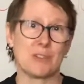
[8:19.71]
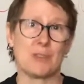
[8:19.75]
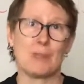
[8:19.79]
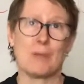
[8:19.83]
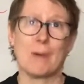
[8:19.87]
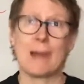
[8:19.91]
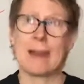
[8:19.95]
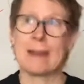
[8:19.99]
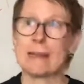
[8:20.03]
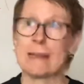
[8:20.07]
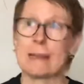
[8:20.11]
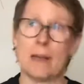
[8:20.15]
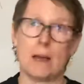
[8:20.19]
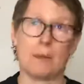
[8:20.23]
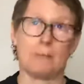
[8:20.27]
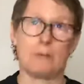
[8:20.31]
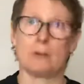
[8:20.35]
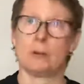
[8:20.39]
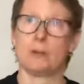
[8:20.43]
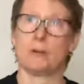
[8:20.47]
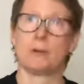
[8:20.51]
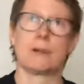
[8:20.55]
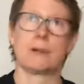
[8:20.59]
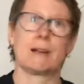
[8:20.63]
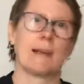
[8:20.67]
You end up
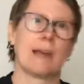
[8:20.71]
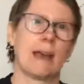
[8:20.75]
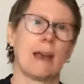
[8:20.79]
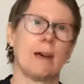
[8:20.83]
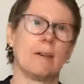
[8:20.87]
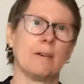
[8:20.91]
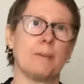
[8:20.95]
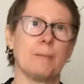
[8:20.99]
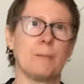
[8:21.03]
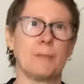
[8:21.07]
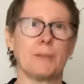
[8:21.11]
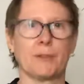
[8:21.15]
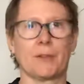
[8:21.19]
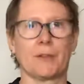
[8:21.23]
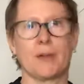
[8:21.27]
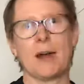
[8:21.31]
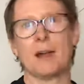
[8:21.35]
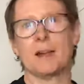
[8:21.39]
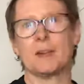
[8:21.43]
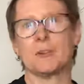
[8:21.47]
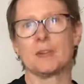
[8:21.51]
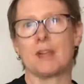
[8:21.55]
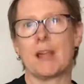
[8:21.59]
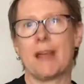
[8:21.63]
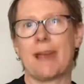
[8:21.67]
learning how to massage